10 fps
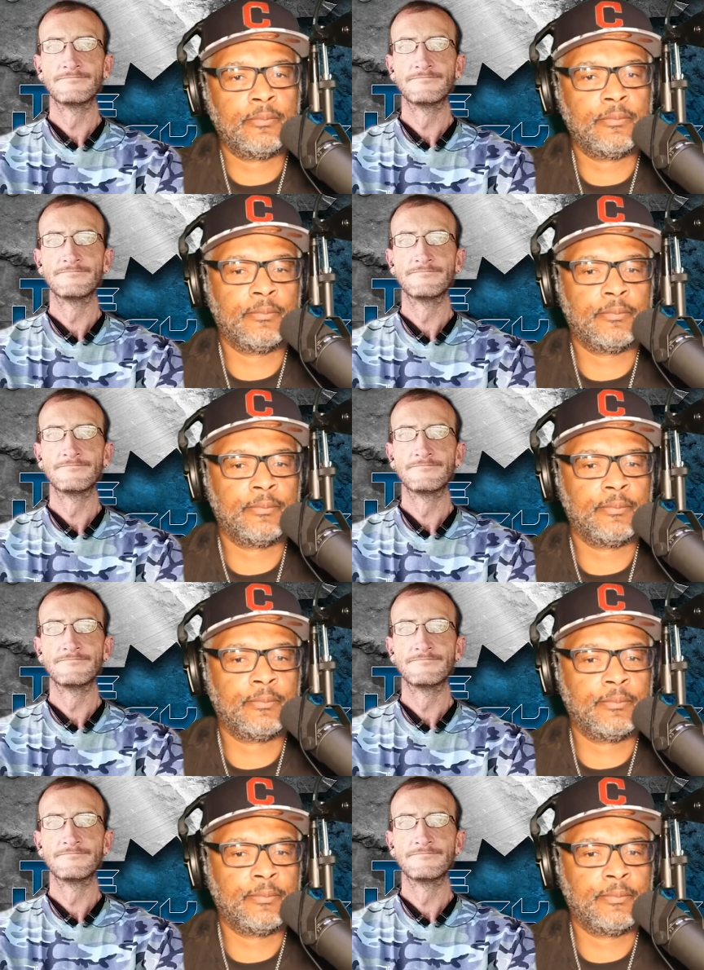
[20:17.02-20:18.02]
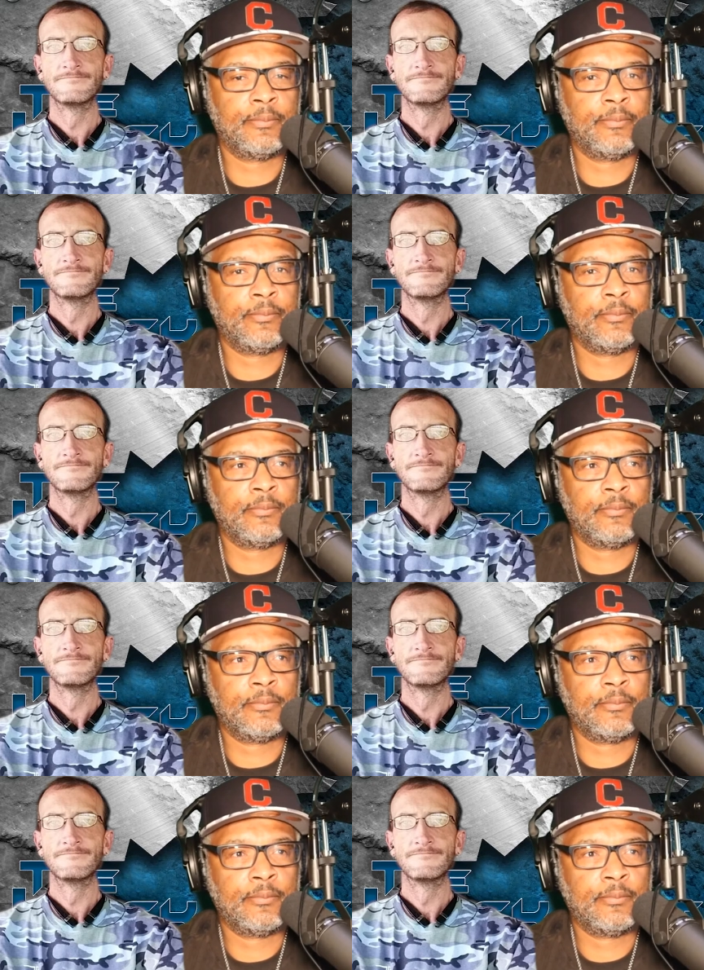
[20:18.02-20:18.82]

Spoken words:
Nothing is said.